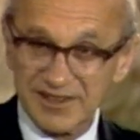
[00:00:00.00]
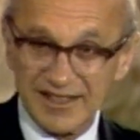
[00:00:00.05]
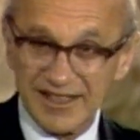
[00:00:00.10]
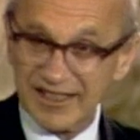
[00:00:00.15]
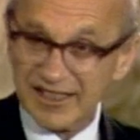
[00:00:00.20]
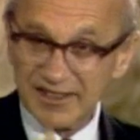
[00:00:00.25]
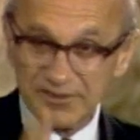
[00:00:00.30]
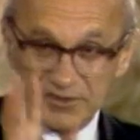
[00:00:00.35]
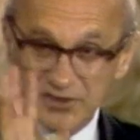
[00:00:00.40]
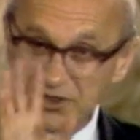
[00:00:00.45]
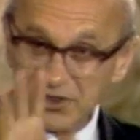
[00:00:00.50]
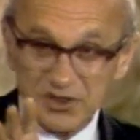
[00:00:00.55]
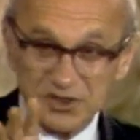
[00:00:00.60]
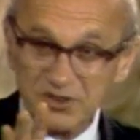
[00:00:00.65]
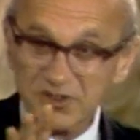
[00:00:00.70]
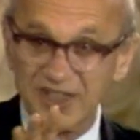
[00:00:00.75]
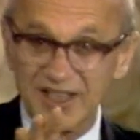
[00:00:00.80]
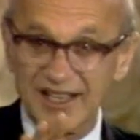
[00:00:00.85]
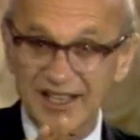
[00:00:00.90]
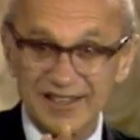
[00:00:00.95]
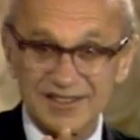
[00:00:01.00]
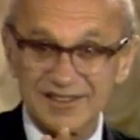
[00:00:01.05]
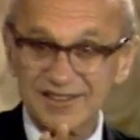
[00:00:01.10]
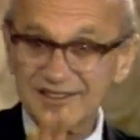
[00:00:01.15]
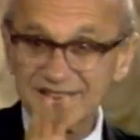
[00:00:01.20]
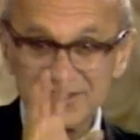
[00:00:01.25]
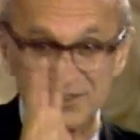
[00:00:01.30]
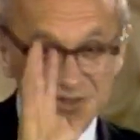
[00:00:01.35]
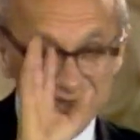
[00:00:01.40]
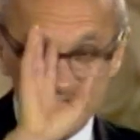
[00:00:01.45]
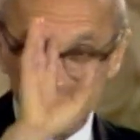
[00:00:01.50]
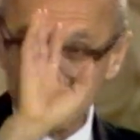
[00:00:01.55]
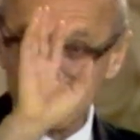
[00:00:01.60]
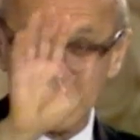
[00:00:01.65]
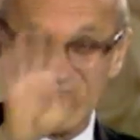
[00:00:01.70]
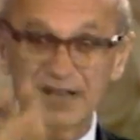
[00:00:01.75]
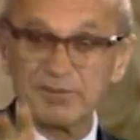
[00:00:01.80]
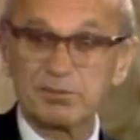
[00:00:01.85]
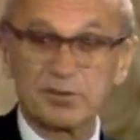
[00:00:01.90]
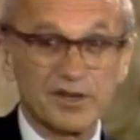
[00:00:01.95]
And if you do that, you can
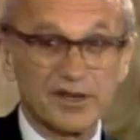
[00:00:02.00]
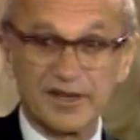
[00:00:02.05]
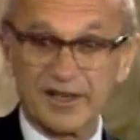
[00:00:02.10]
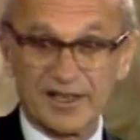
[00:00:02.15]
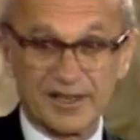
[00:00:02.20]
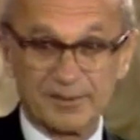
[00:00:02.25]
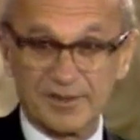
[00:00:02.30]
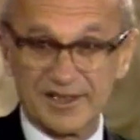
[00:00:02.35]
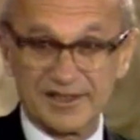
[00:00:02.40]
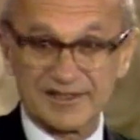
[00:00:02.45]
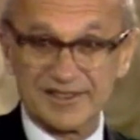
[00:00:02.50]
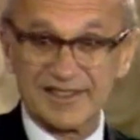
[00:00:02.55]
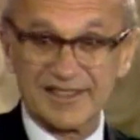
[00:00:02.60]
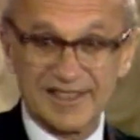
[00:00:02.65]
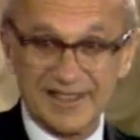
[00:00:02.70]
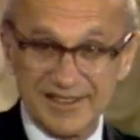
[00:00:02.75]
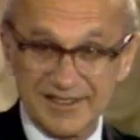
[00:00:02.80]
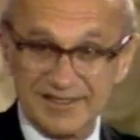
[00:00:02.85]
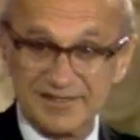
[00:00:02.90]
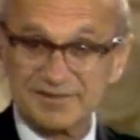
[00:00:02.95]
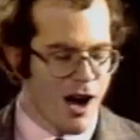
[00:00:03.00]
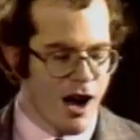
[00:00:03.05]
stop worrying about the debt.